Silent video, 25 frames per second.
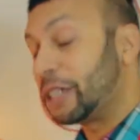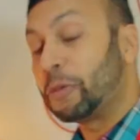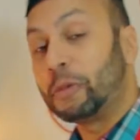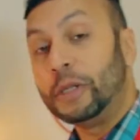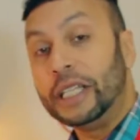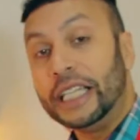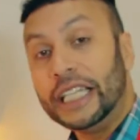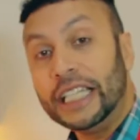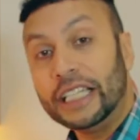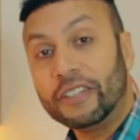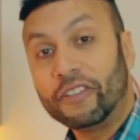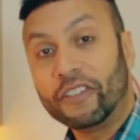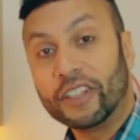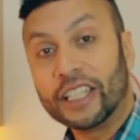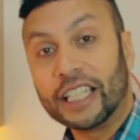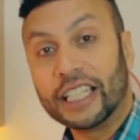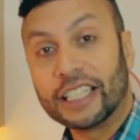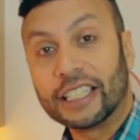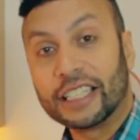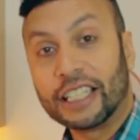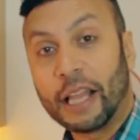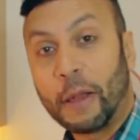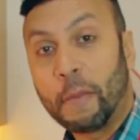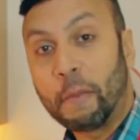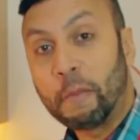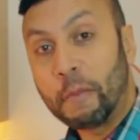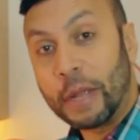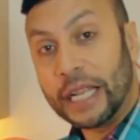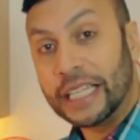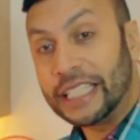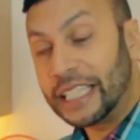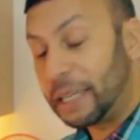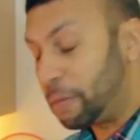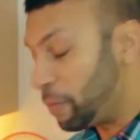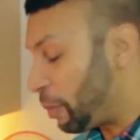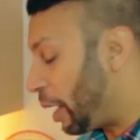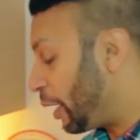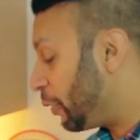that we need for this
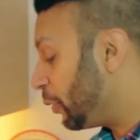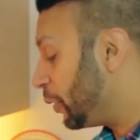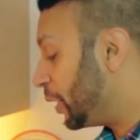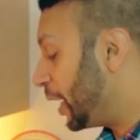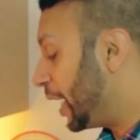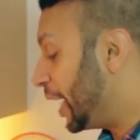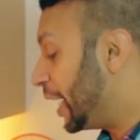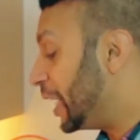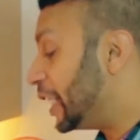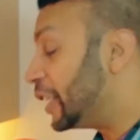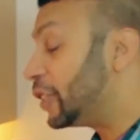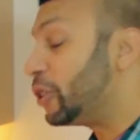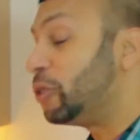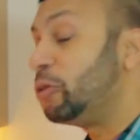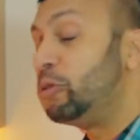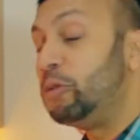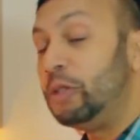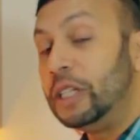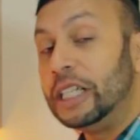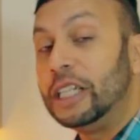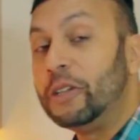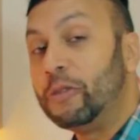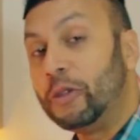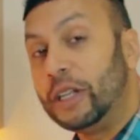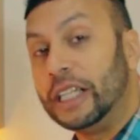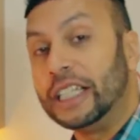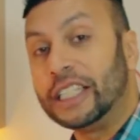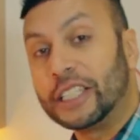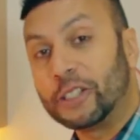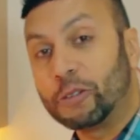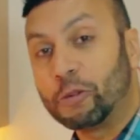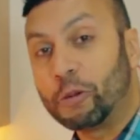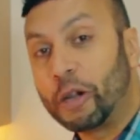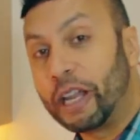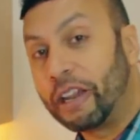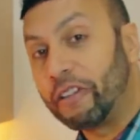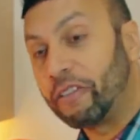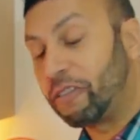amazing marinade. It's really, really
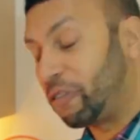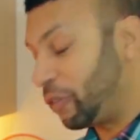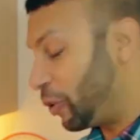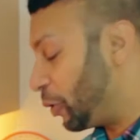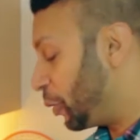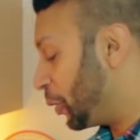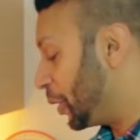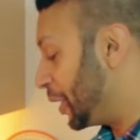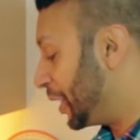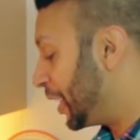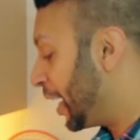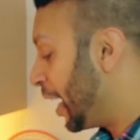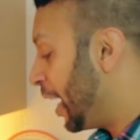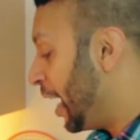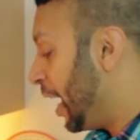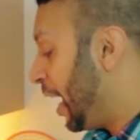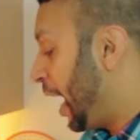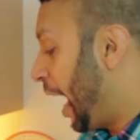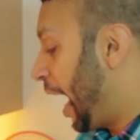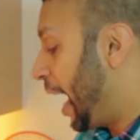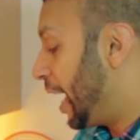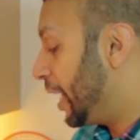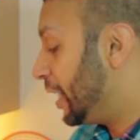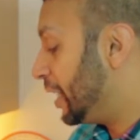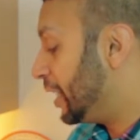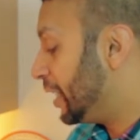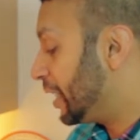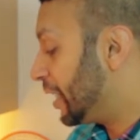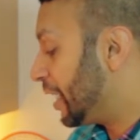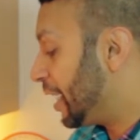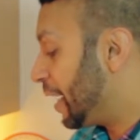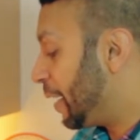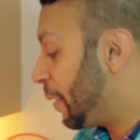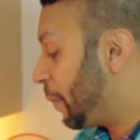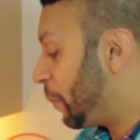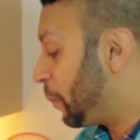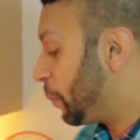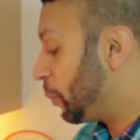straightforward. And
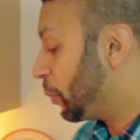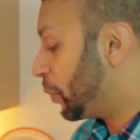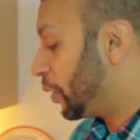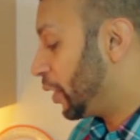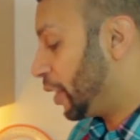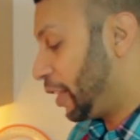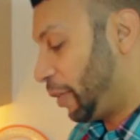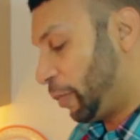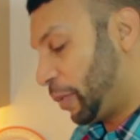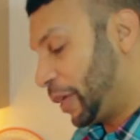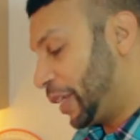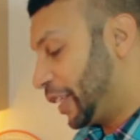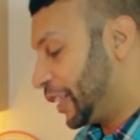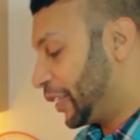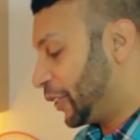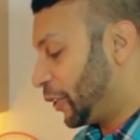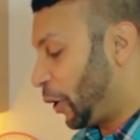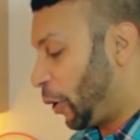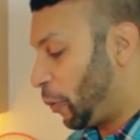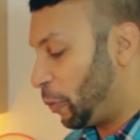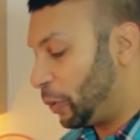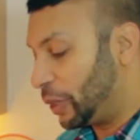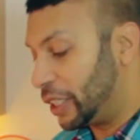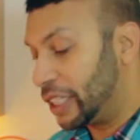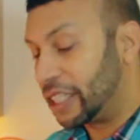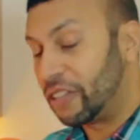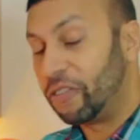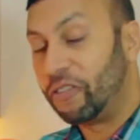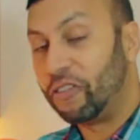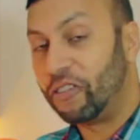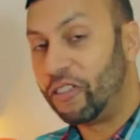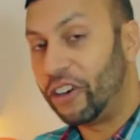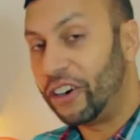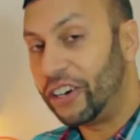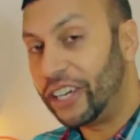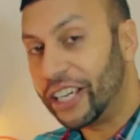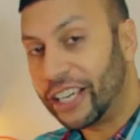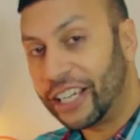I'm going to start with this
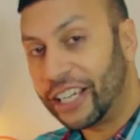very